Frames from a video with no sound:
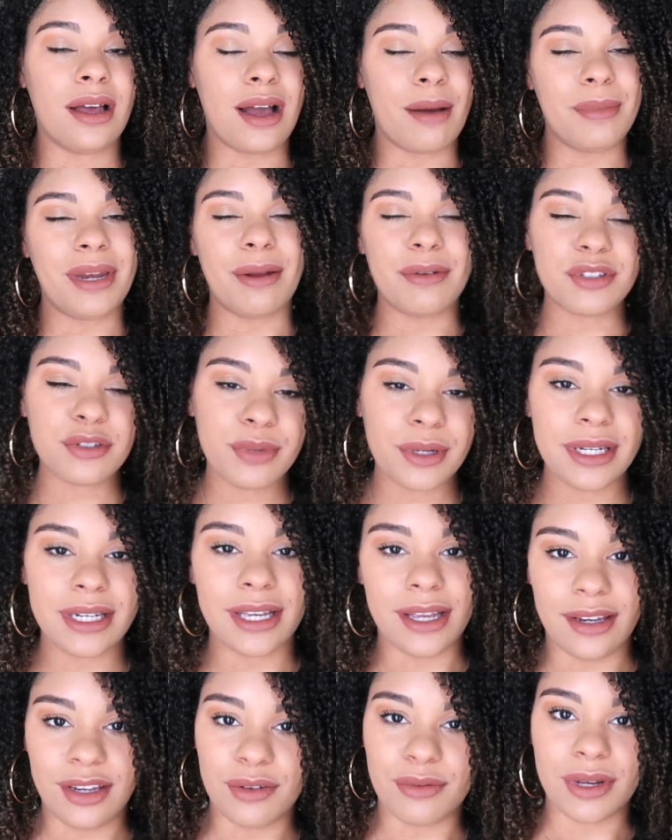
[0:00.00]
I mean, I was quitting
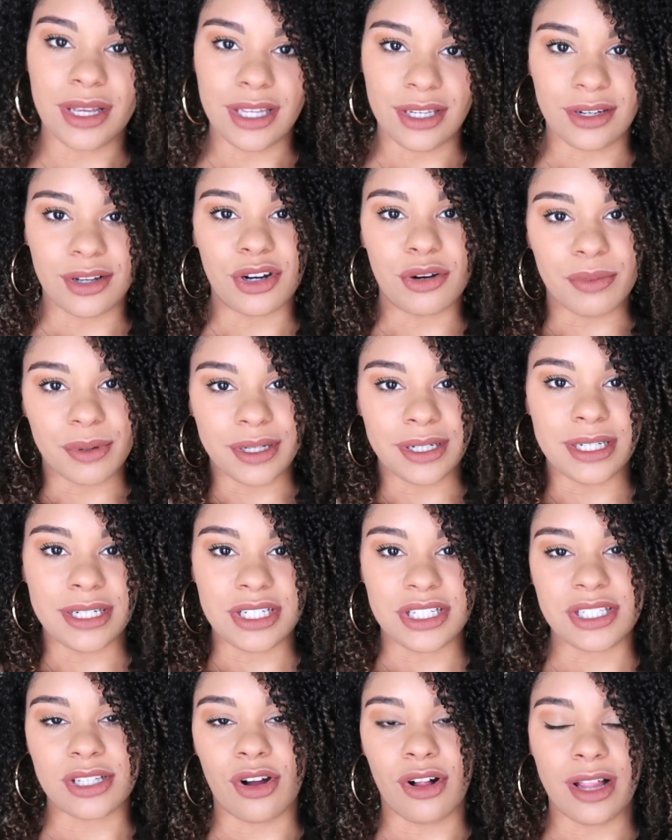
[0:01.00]
anyway, you know, but it
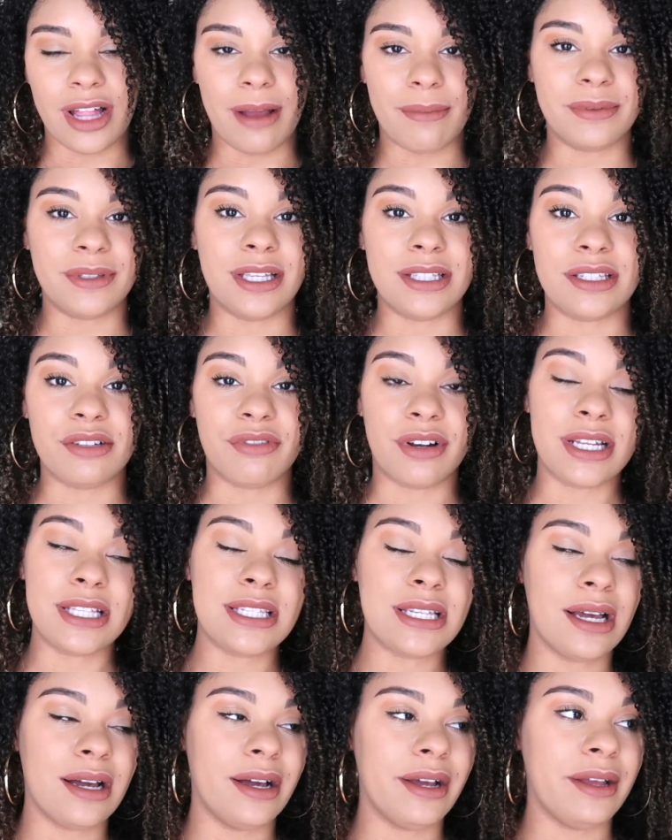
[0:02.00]
just all happened at the right
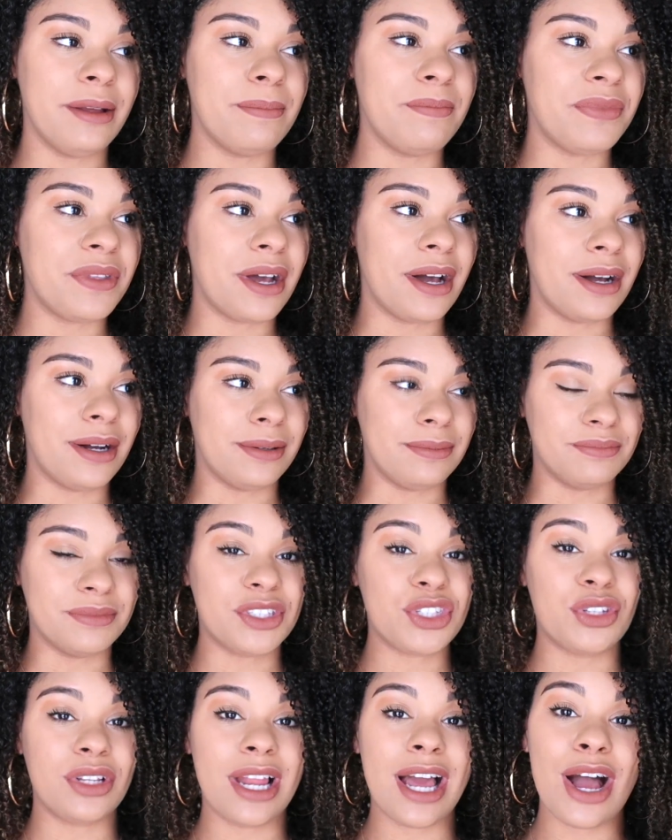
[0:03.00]
time.
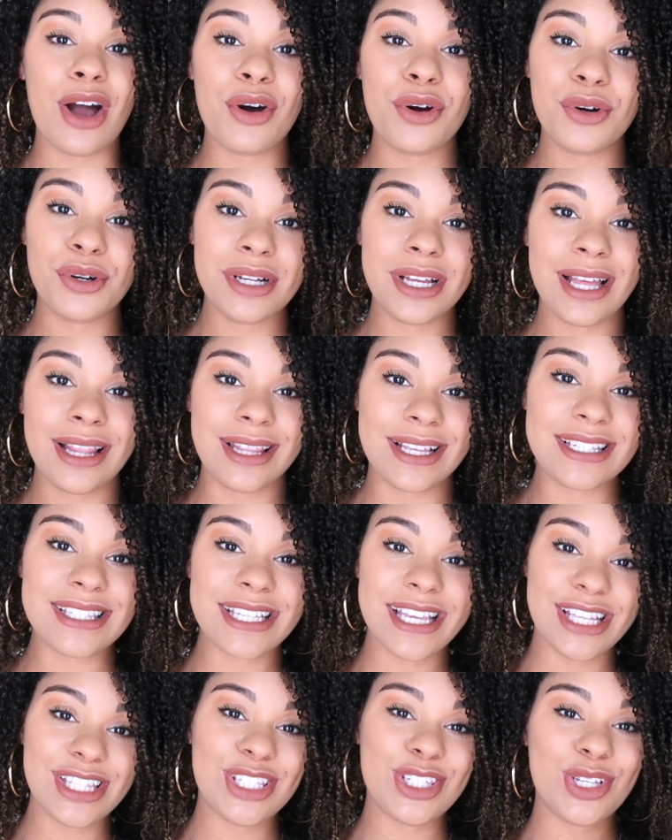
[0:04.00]
So now let's
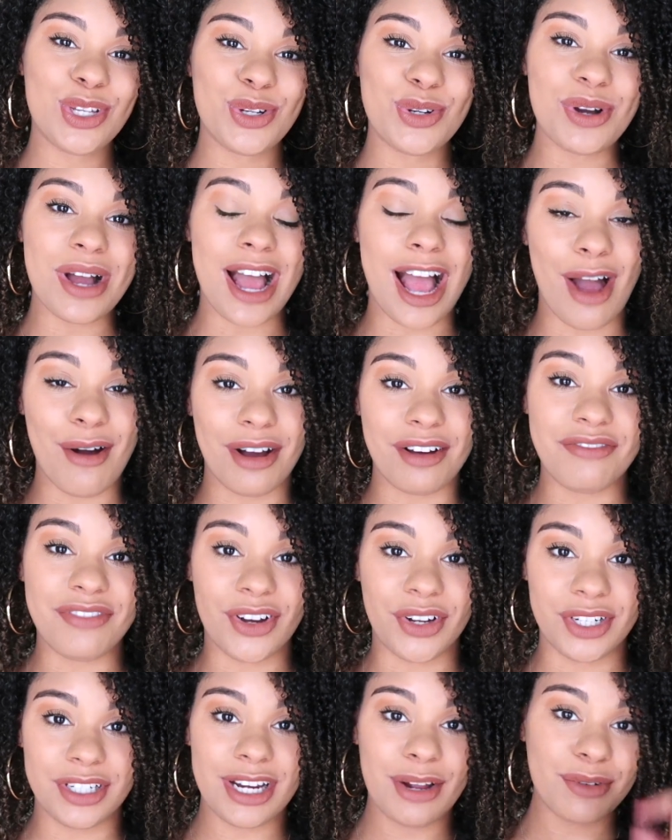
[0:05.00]
get to how I
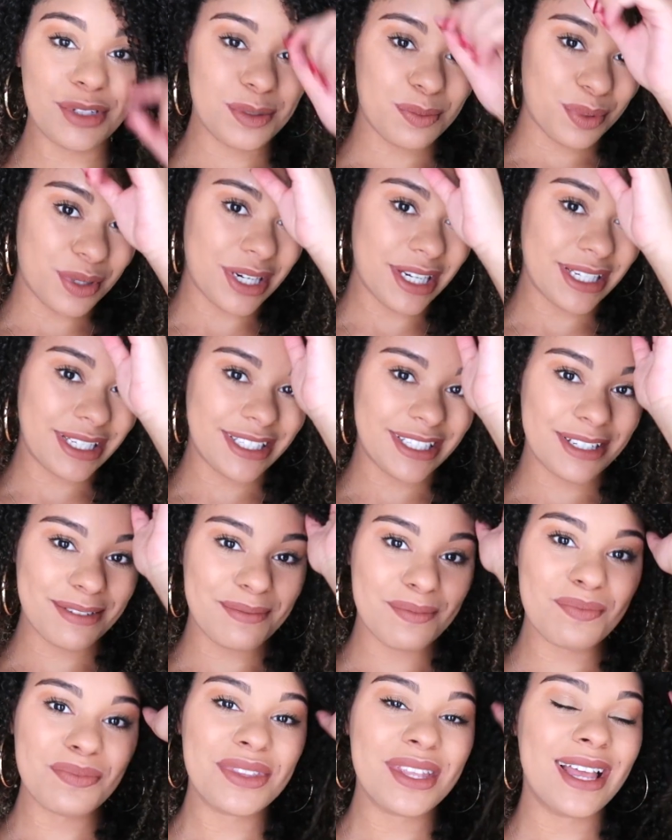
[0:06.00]
found out I was
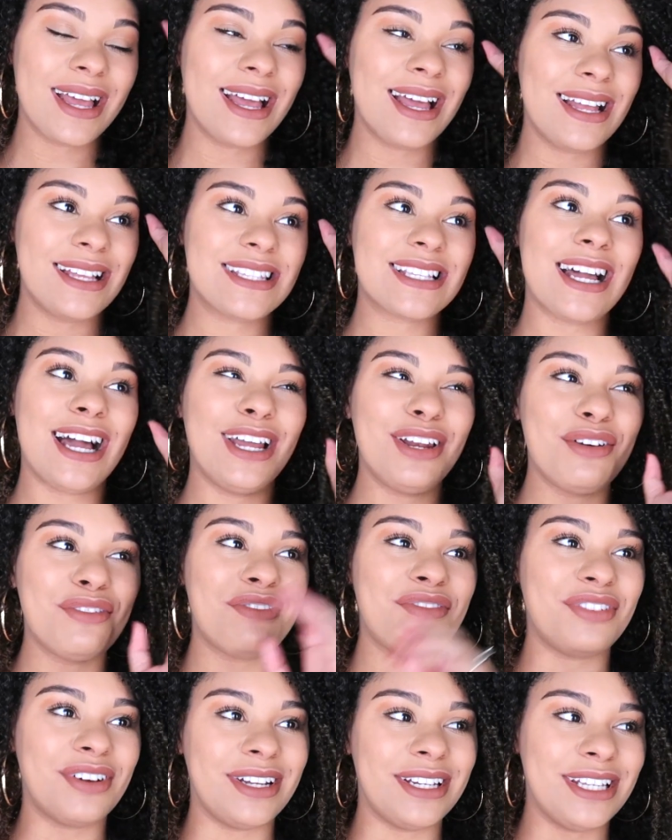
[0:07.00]
pregnant. It's kind
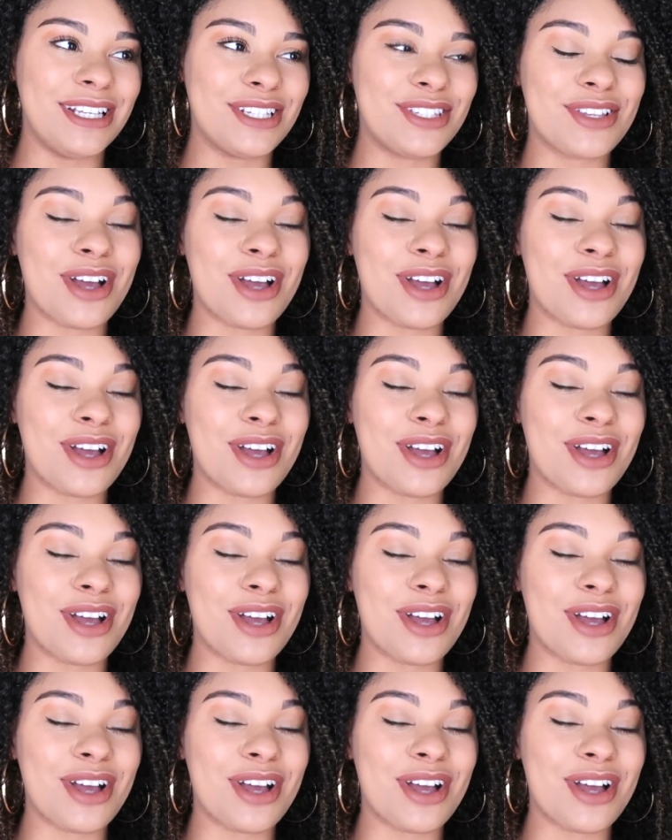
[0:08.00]
of funny.